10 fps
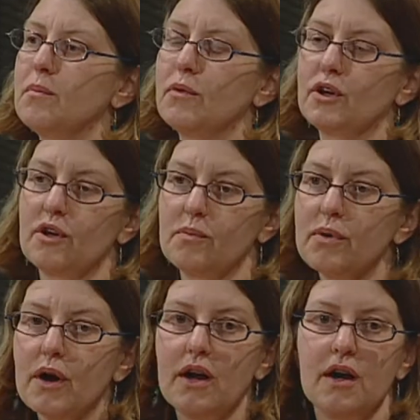mercury
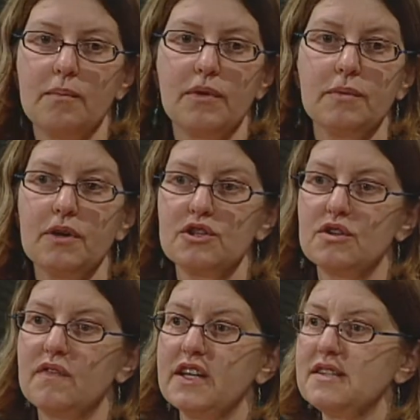blood pressure
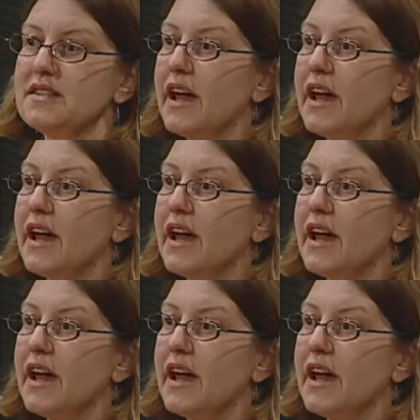devices.